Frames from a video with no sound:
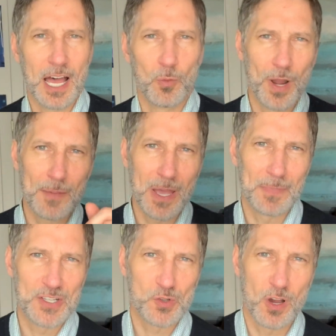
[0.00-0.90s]
when I'm at
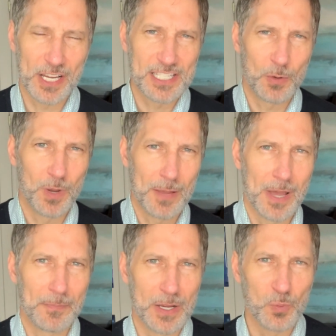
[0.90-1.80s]
my strongest and when I'm
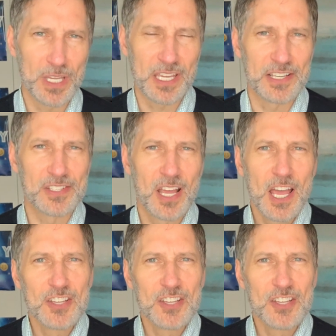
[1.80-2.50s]
at my weakest.